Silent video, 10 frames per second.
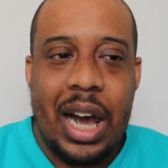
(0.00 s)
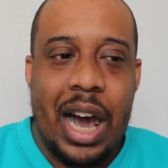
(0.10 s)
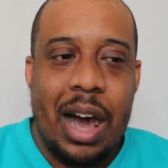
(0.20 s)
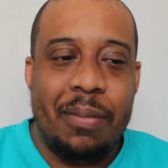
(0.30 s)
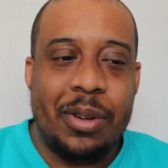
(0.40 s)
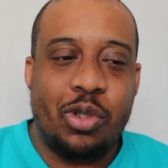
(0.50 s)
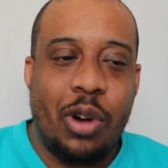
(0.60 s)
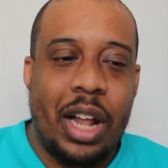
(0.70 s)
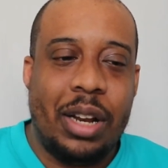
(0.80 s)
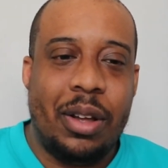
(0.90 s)
and
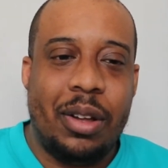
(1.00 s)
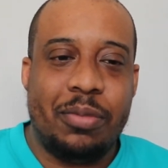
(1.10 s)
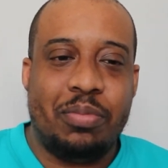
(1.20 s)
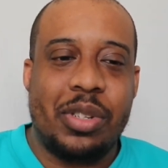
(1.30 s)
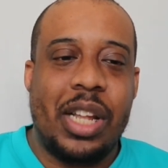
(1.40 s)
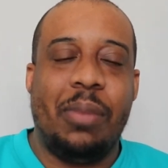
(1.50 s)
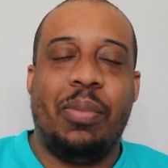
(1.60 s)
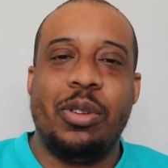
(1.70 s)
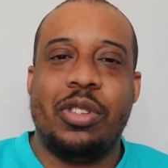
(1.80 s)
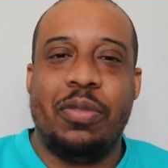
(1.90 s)
try to present a
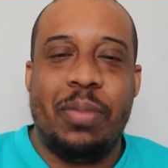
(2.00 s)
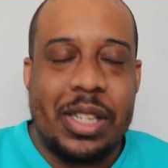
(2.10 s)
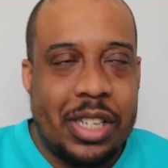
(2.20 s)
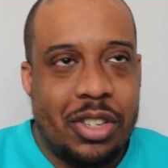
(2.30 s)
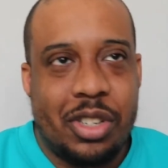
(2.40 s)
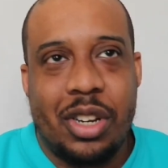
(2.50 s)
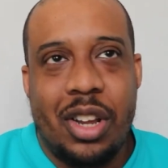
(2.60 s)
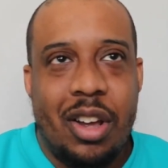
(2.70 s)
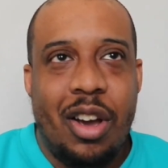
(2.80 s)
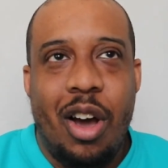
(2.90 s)
positive message.
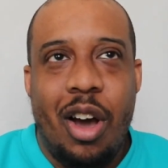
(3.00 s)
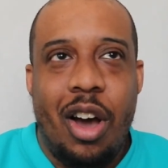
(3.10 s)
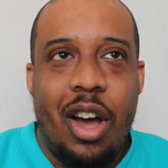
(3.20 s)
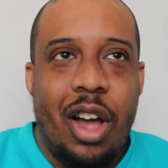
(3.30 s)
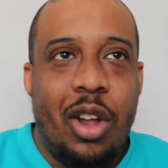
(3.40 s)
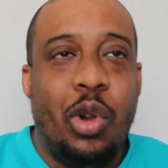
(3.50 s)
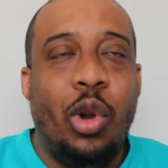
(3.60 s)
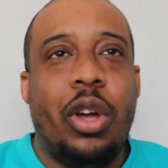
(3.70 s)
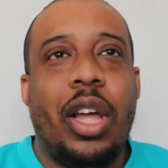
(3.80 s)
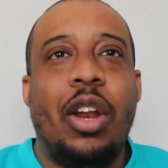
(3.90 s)

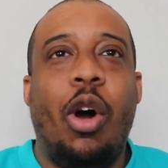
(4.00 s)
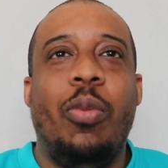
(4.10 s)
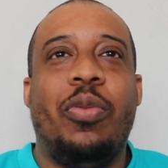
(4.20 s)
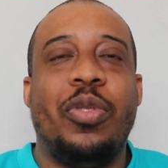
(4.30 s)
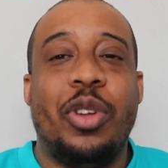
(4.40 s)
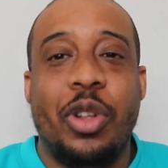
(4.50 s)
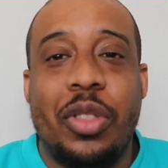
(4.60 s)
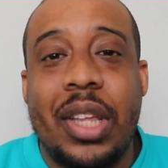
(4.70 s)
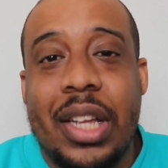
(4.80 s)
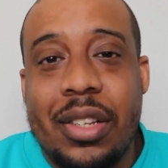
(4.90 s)
Look and hope for the
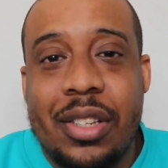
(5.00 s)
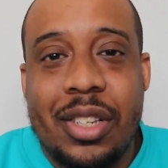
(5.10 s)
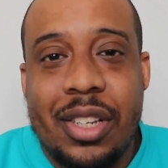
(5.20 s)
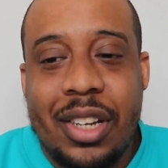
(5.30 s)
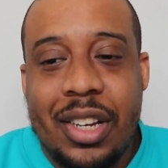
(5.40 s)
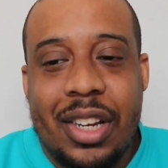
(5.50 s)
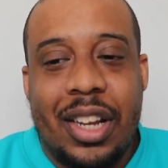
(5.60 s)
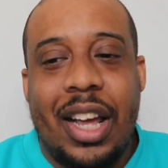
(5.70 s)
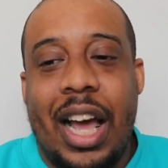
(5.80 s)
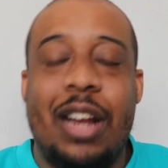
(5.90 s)
good things
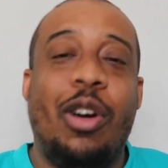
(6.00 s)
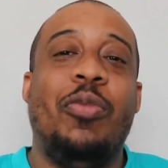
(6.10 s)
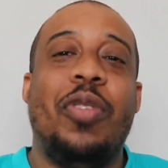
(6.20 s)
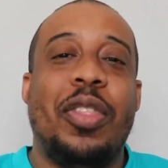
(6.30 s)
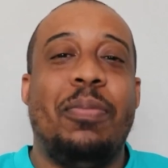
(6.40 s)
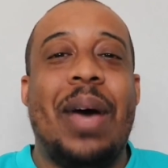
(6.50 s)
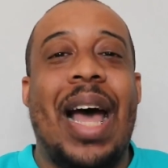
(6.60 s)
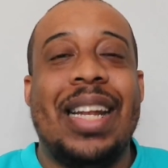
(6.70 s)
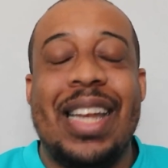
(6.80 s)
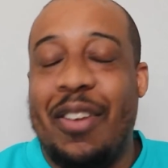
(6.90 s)
and hope that the
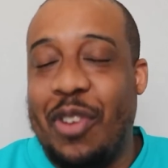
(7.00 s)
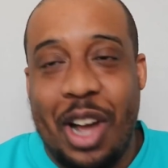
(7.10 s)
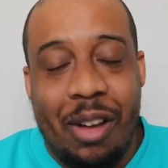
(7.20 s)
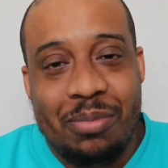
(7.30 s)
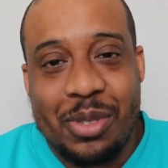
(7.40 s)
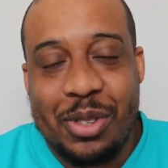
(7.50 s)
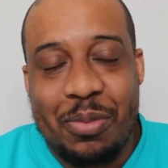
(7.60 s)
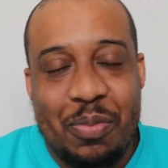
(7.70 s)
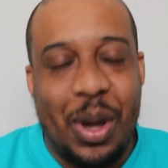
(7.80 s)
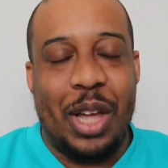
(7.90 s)
bad never comes,
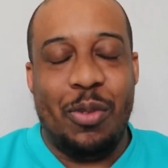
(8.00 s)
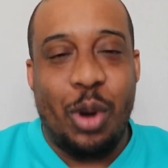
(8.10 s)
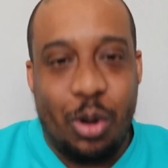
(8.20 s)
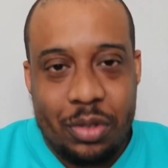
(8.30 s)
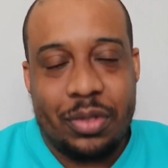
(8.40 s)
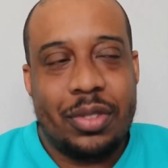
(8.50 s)
but it will.